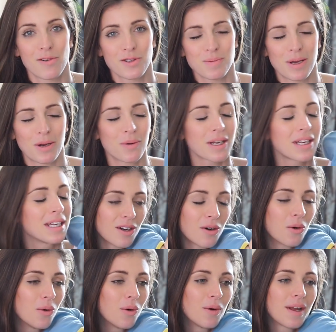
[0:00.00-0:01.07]
cow's milk,
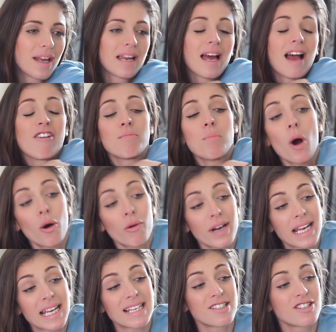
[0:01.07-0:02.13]
or he'll have
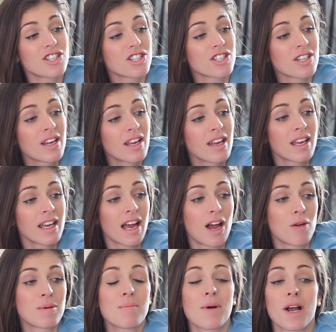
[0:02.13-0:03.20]
porridge.
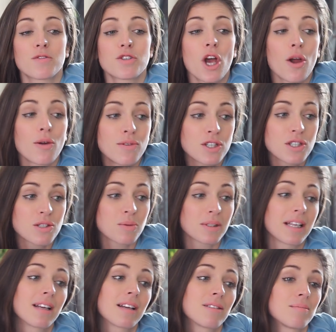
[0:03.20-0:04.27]
He might have toast
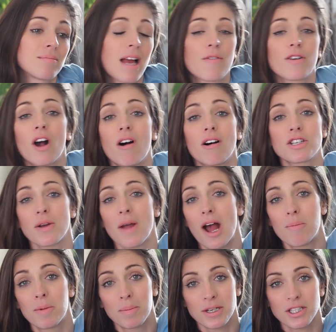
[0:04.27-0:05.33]
with like avocado,
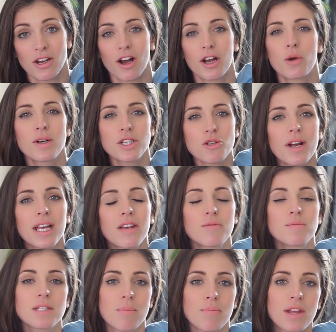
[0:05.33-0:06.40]
almond butter. I always try and give
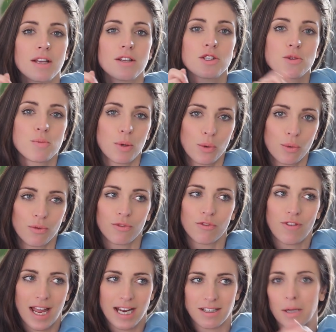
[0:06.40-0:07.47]
him something
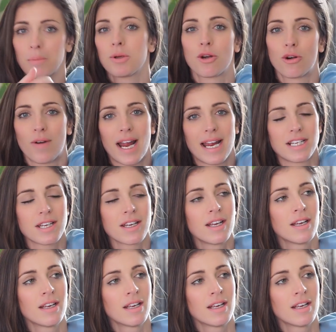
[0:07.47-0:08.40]
spoon-fed, like pureed,